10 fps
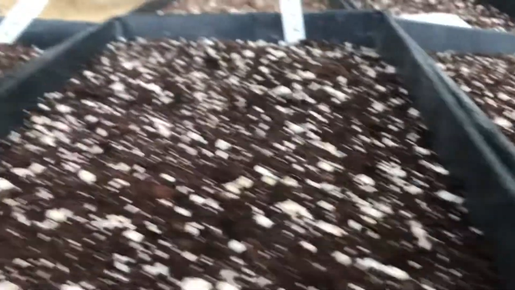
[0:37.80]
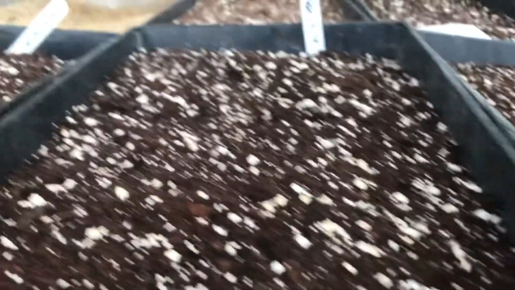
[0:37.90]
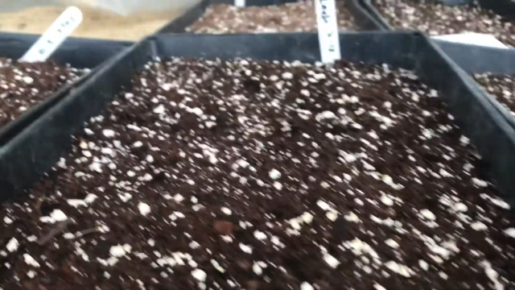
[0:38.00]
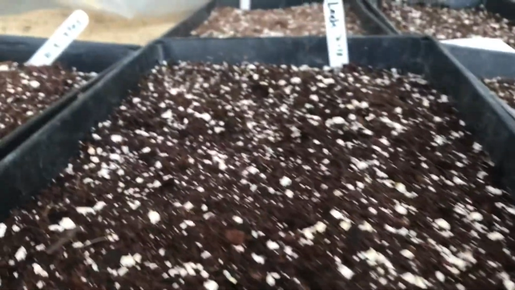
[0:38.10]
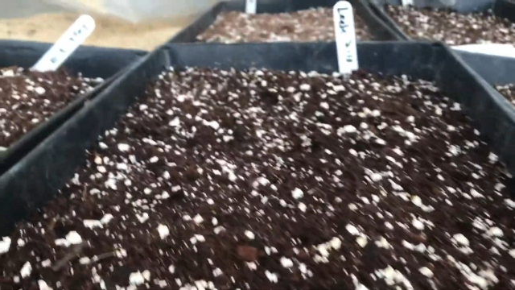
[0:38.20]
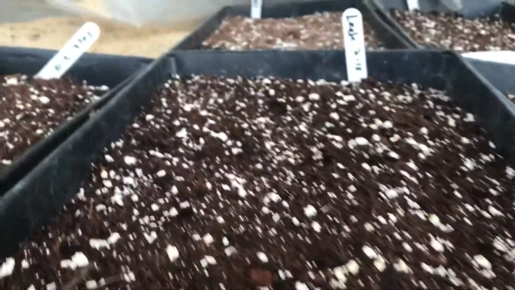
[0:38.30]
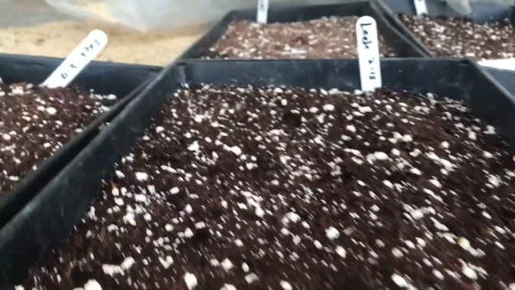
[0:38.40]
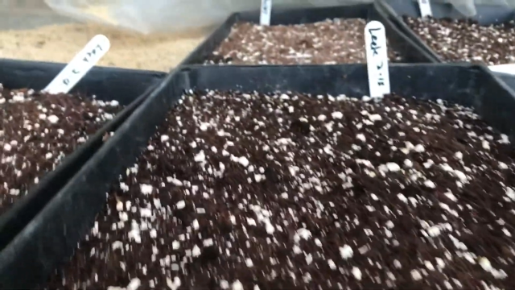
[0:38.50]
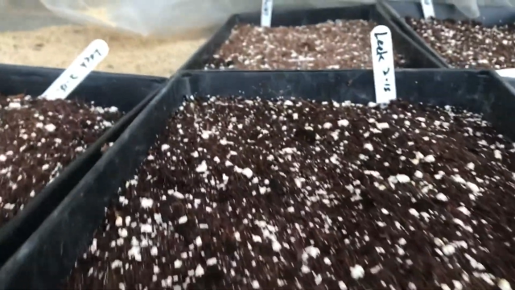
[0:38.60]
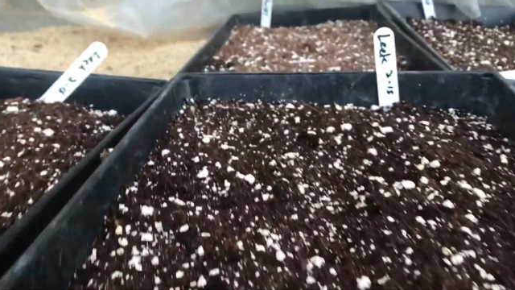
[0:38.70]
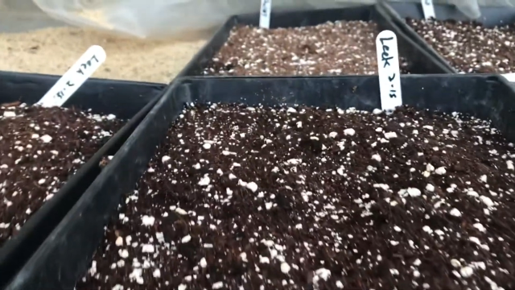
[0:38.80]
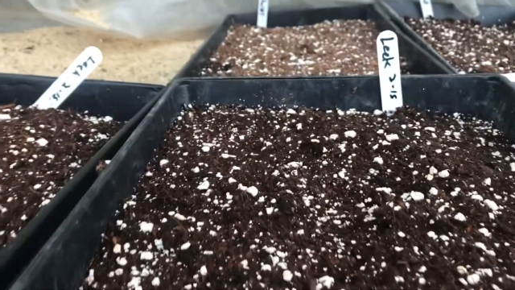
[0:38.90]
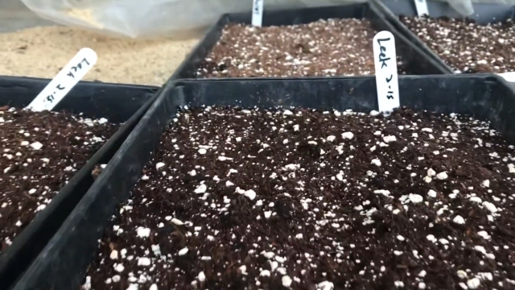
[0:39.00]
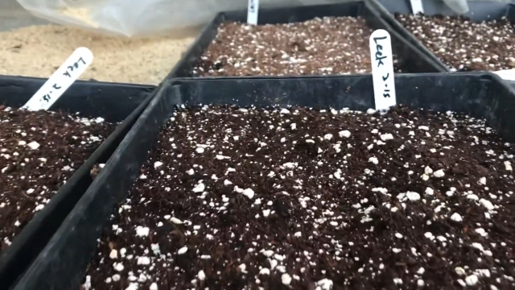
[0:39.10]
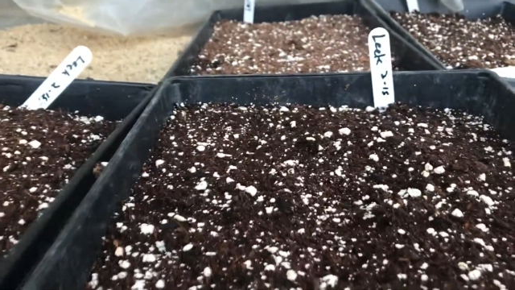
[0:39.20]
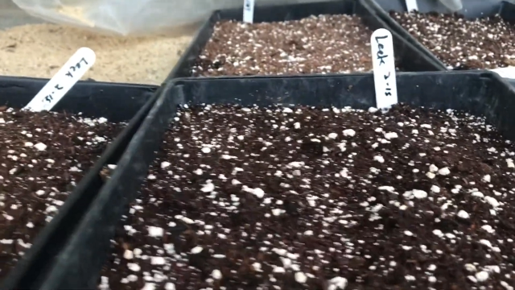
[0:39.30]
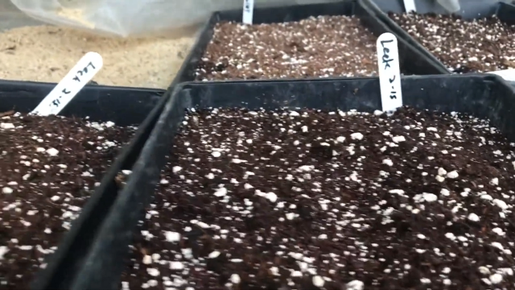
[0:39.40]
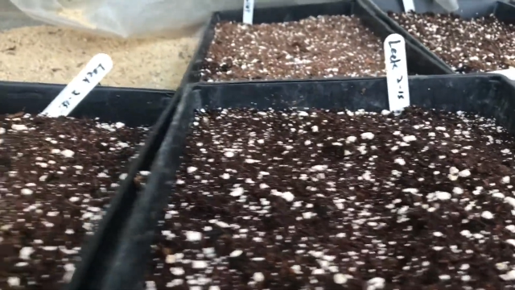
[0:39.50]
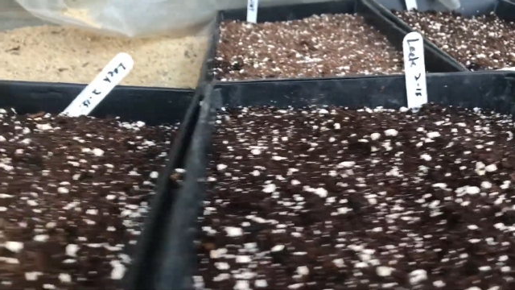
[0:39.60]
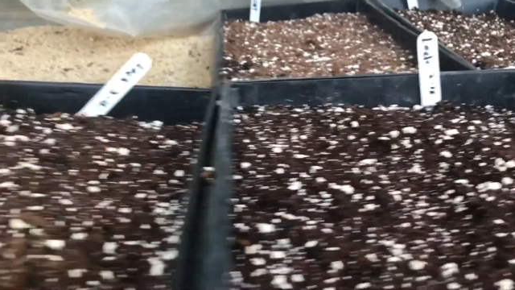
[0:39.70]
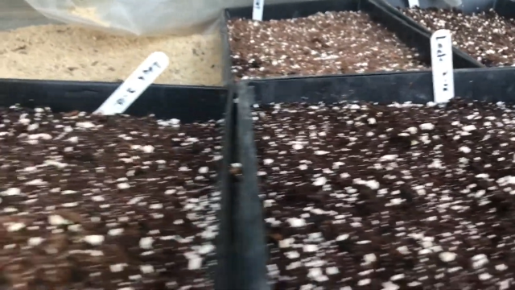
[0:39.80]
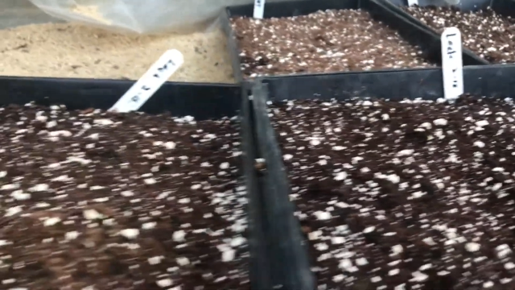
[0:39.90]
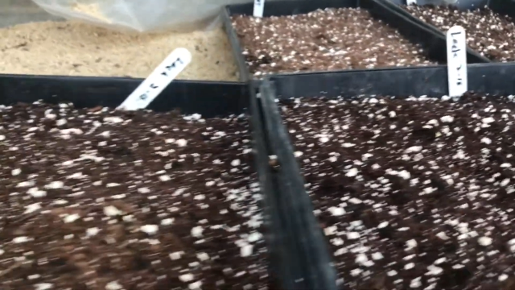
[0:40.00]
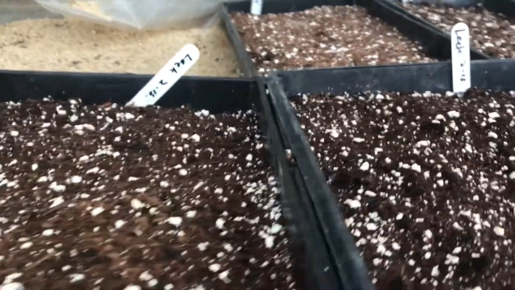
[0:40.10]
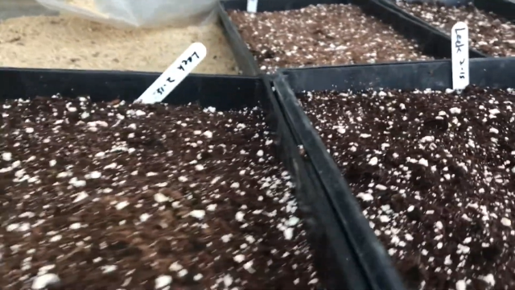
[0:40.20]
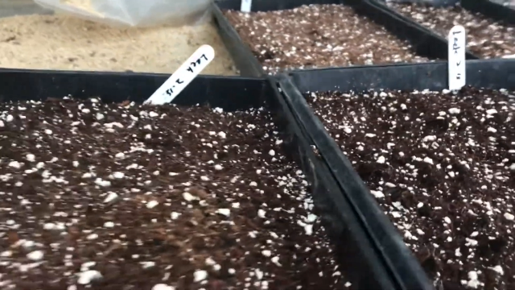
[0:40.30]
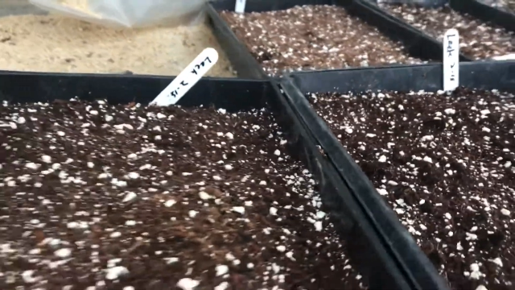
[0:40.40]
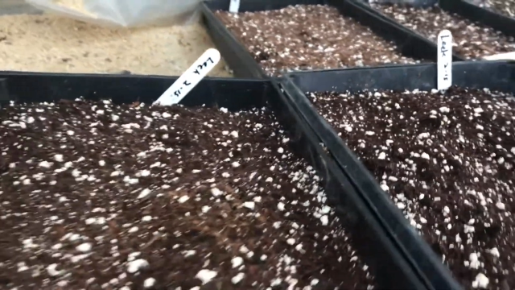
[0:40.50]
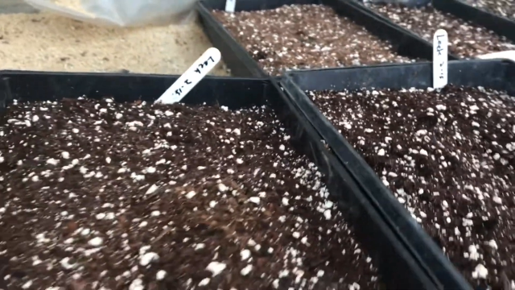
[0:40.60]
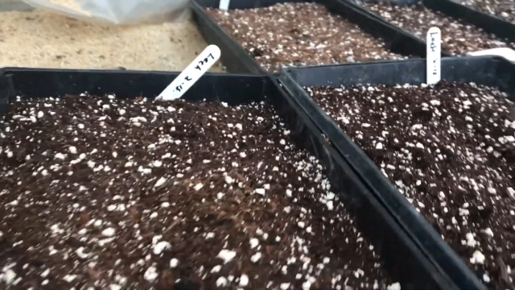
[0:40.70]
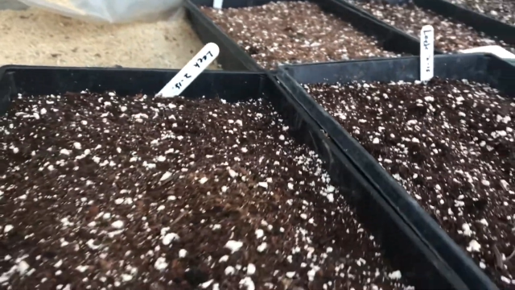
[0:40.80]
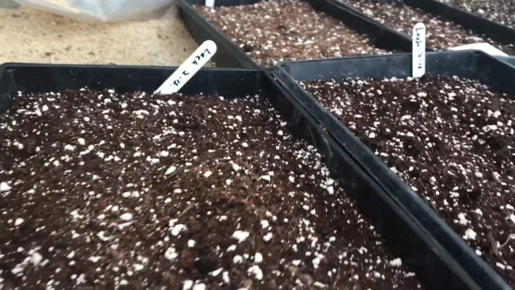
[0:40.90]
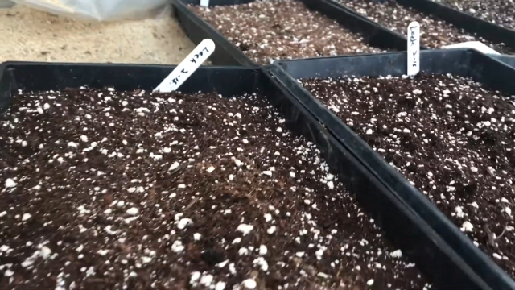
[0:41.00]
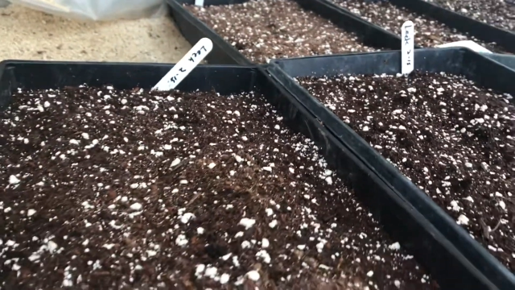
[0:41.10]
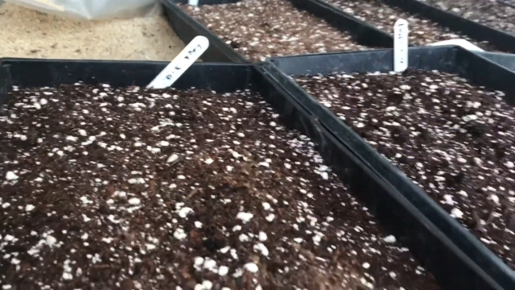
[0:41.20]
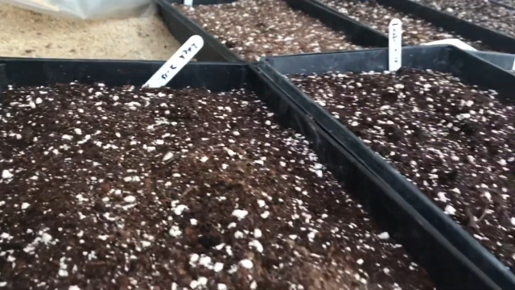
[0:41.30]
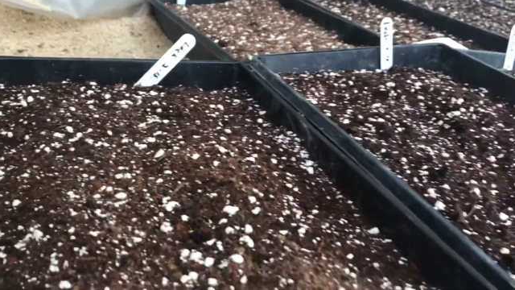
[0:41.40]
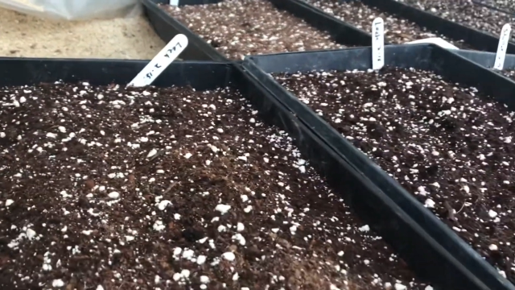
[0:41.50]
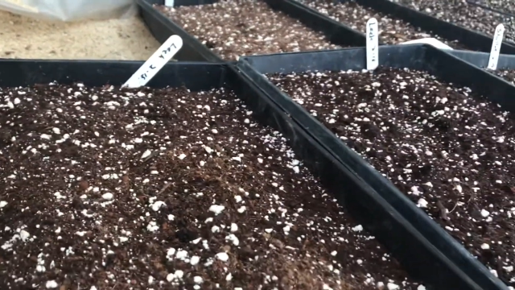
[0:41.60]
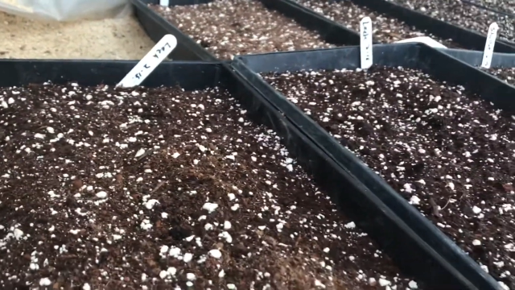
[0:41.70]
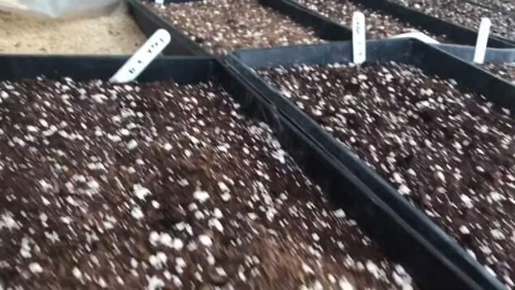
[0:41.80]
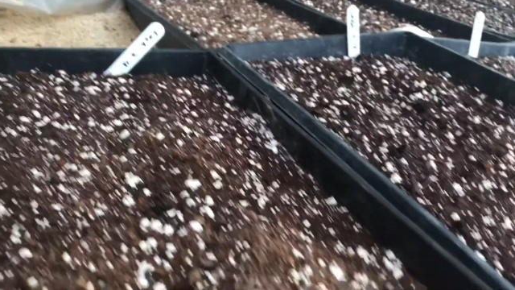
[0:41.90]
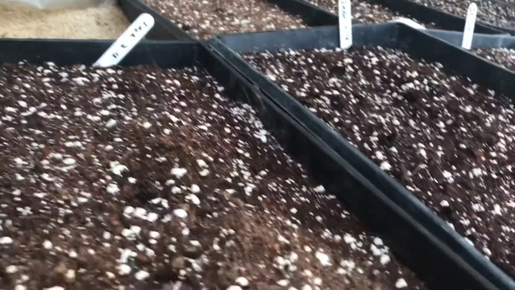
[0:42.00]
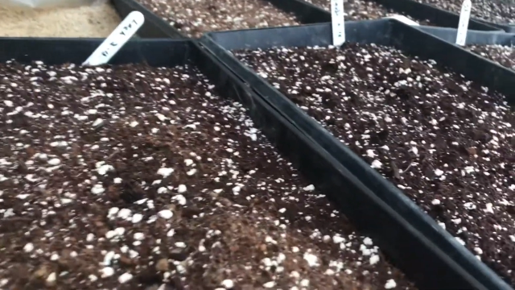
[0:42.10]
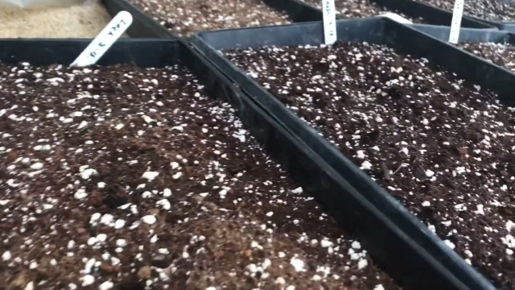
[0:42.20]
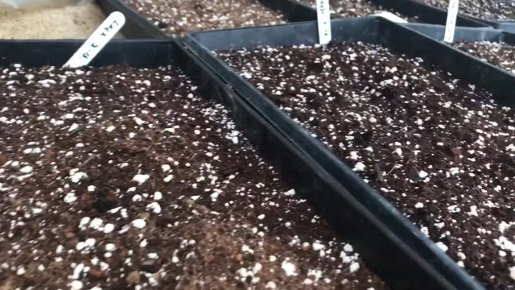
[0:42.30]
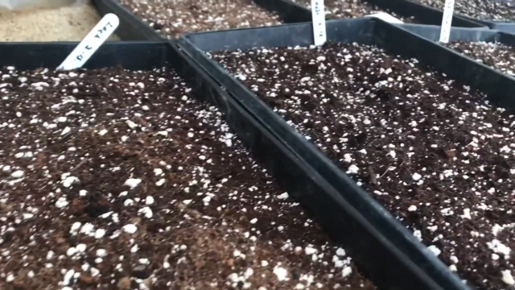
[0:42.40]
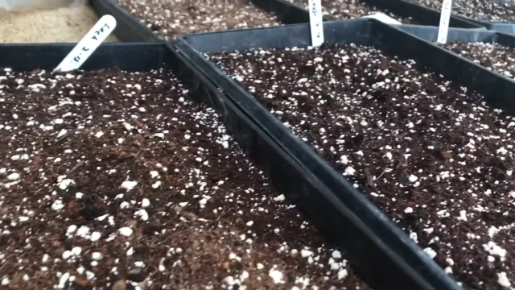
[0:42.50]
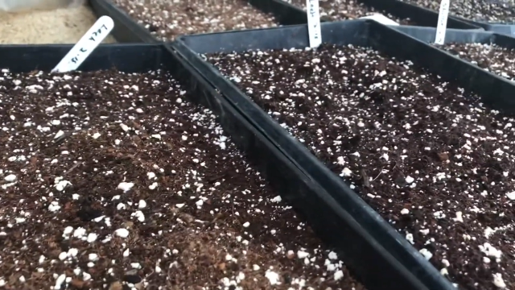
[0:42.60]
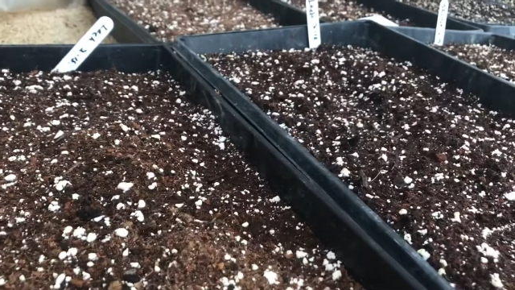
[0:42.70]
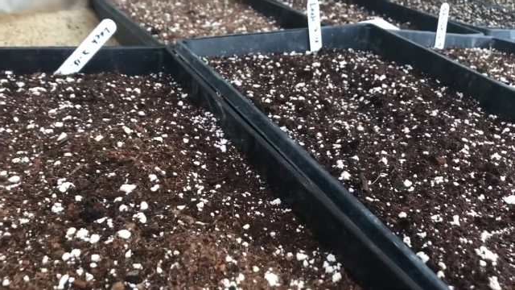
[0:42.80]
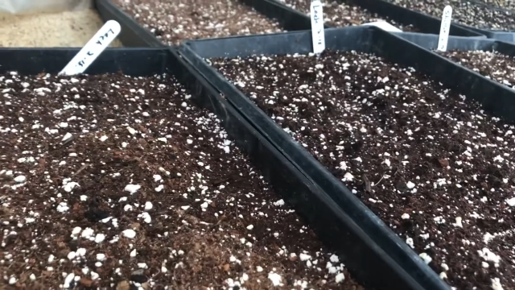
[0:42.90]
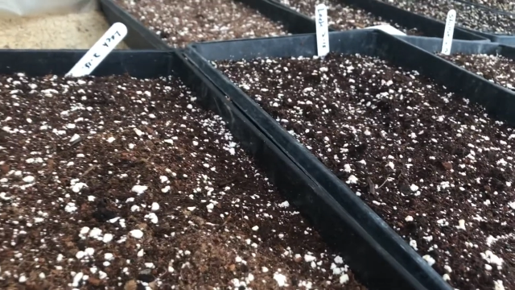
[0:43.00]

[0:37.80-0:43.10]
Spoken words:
[unreadable: no face in view]